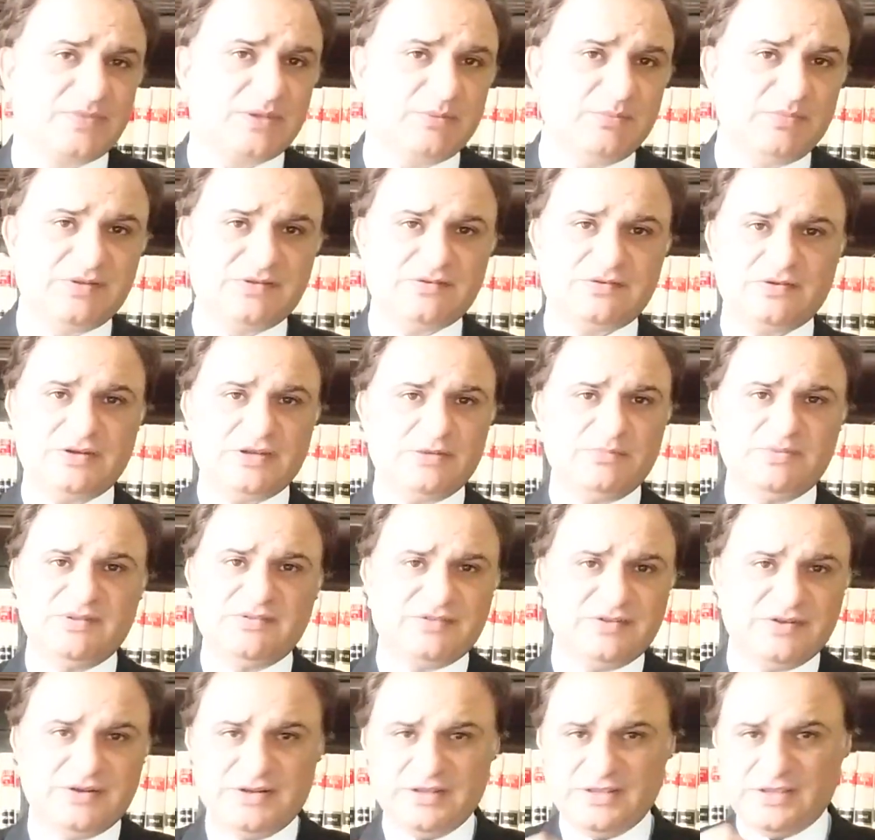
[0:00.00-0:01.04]
Mr.
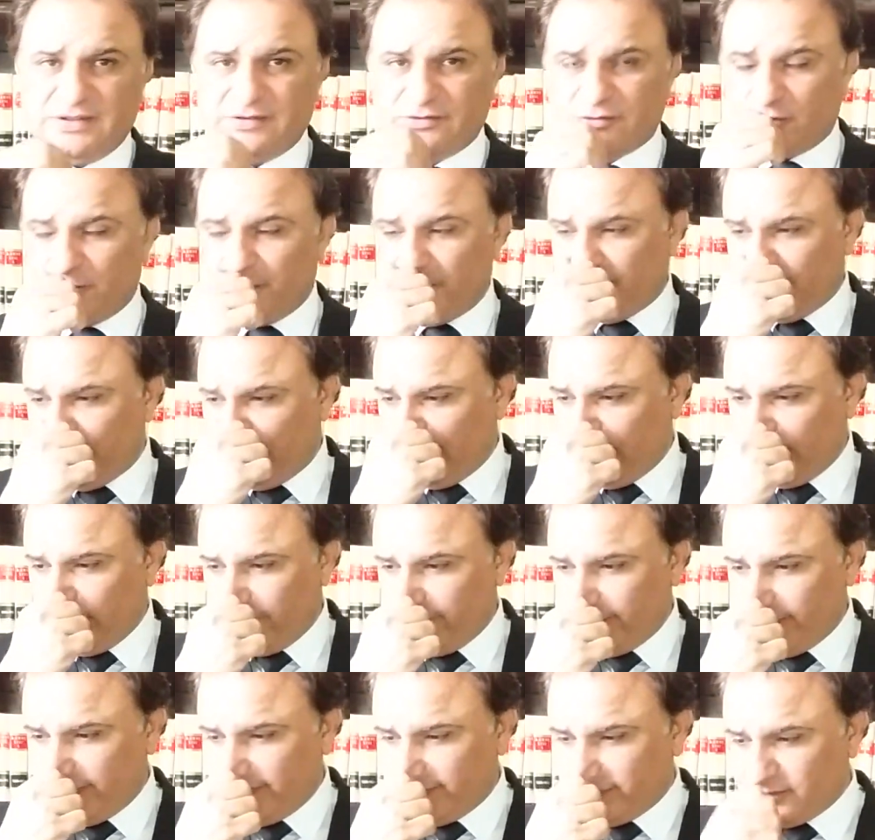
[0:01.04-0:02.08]
ABCD has committed an
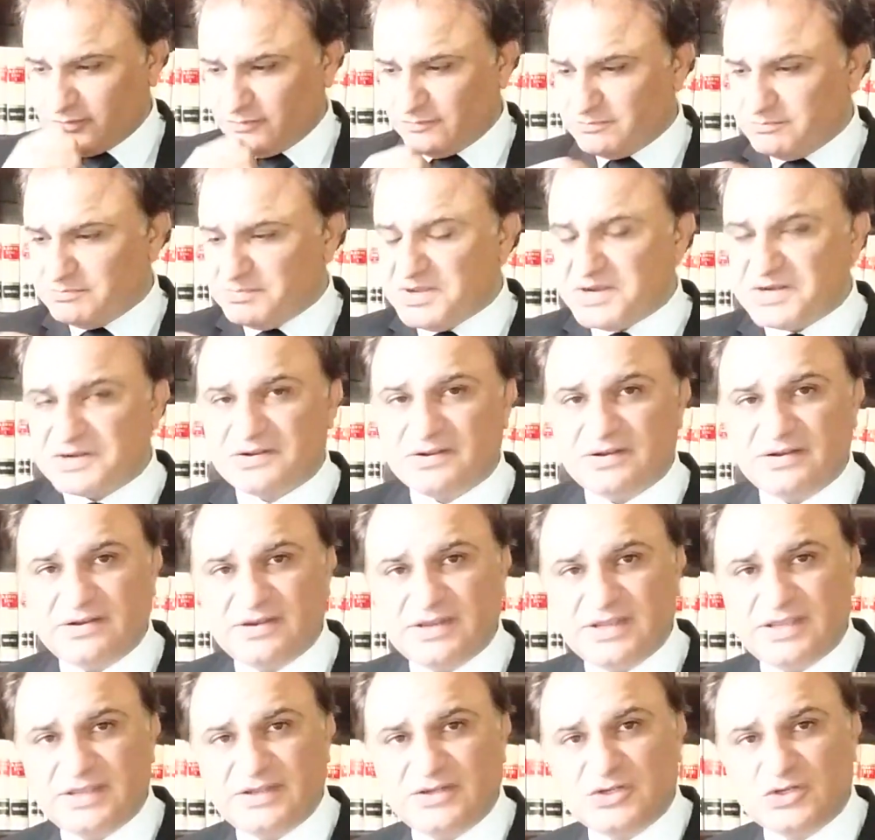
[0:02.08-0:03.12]
offense of
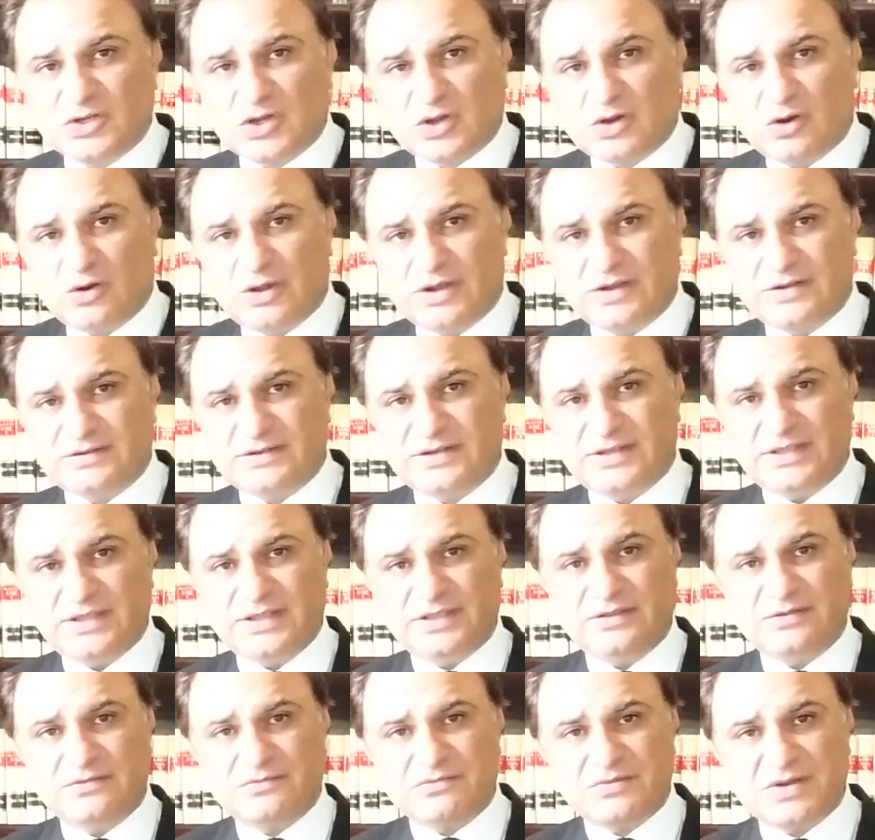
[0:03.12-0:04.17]
burglary,
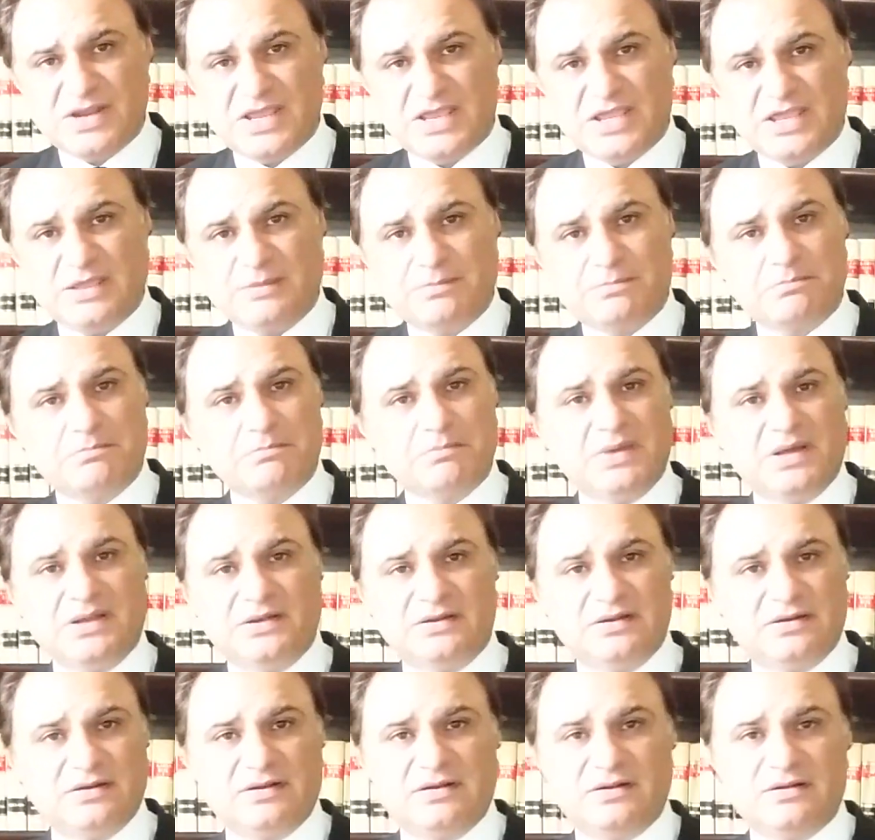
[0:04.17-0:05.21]
dacoity, rape,
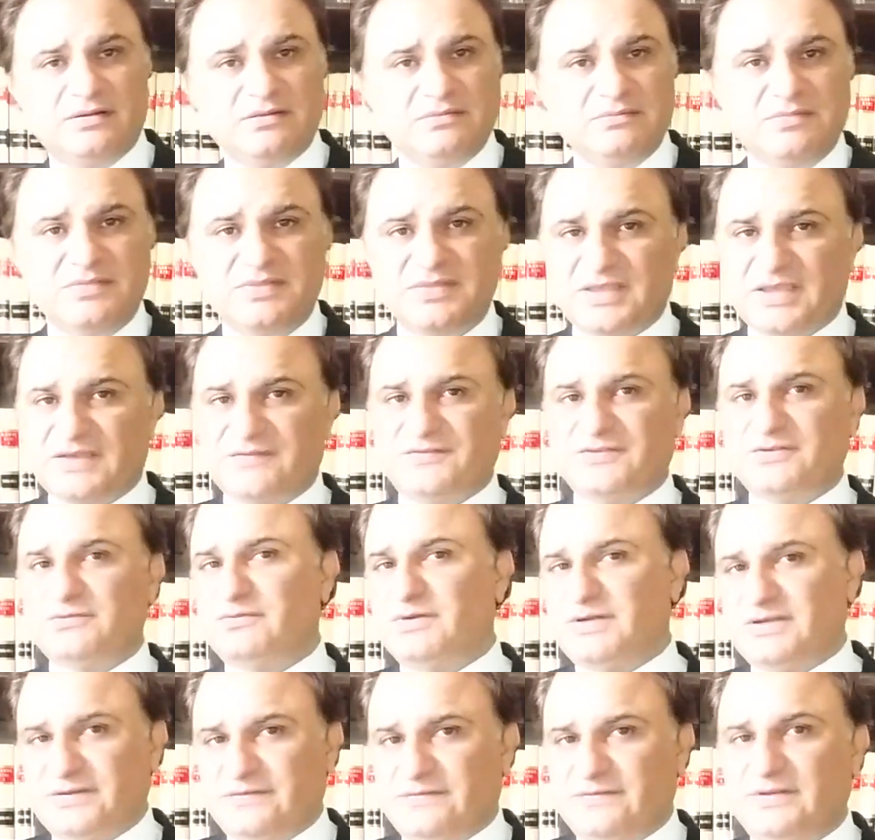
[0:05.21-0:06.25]
murder, theft,
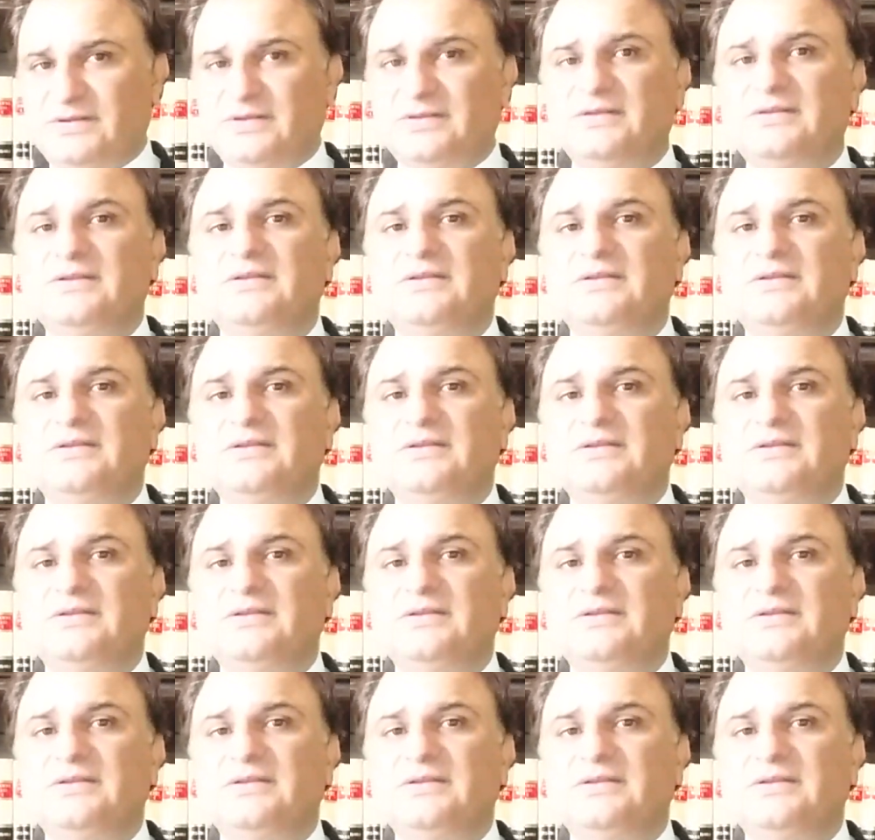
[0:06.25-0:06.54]
whatever.